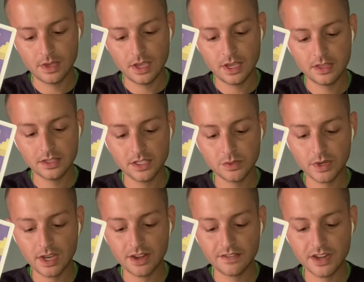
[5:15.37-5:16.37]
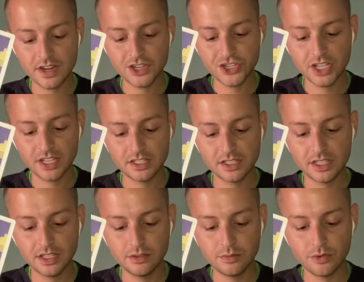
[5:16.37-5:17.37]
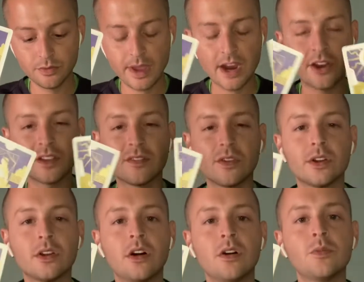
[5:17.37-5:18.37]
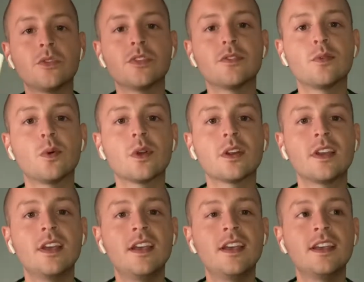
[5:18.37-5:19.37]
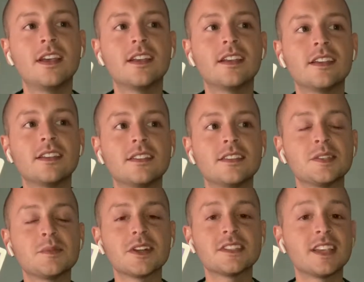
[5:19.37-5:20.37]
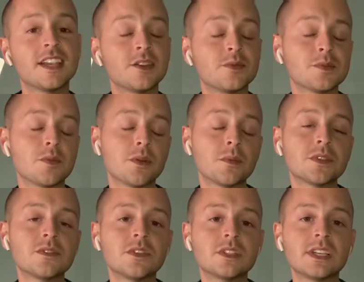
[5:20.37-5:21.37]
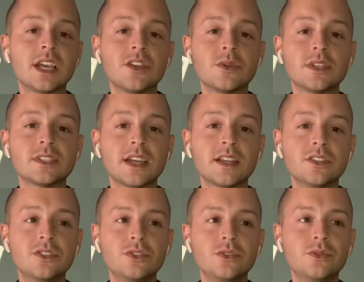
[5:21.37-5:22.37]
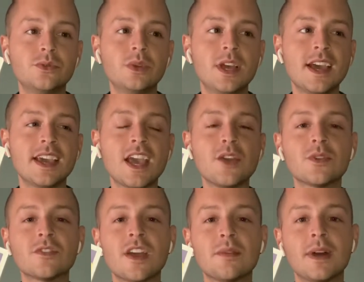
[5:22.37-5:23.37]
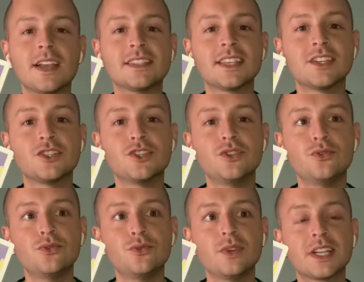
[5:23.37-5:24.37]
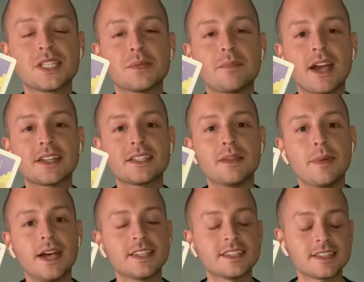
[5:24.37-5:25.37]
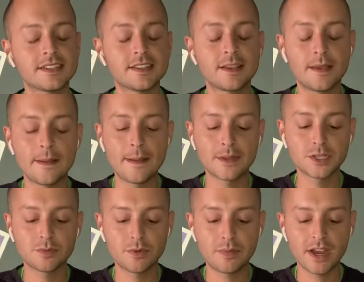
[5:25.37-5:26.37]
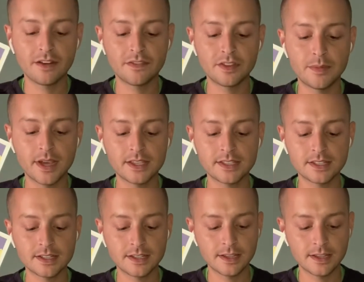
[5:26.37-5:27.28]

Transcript: this is what kind of initiates the preparing for it all moving forward. Uh, in spirit saying it was purposeful to get you excited, to get you in the right mindset, to expect the best, to prepare for the best.